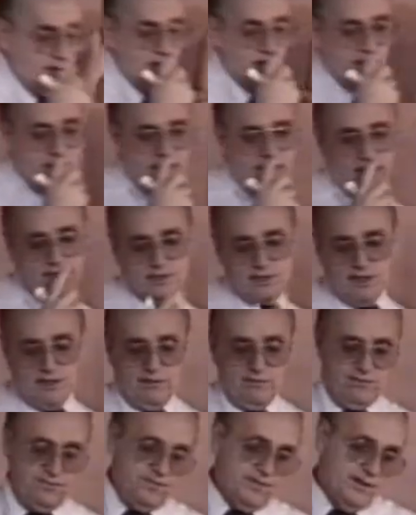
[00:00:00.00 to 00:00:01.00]
new age
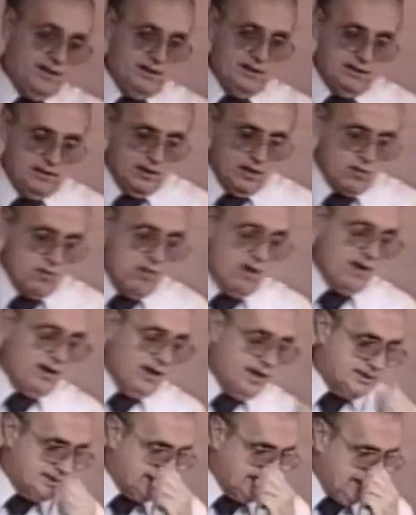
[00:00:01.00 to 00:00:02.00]
of uh,
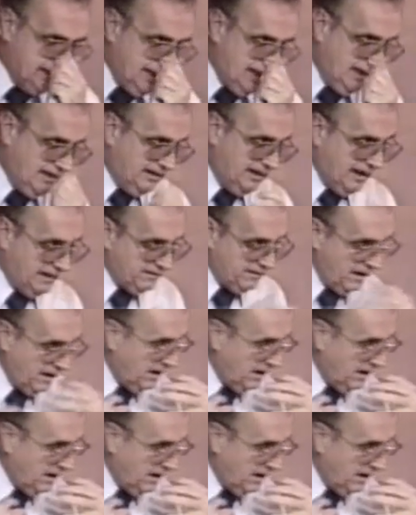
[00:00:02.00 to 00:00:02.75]
Aquarius and, and that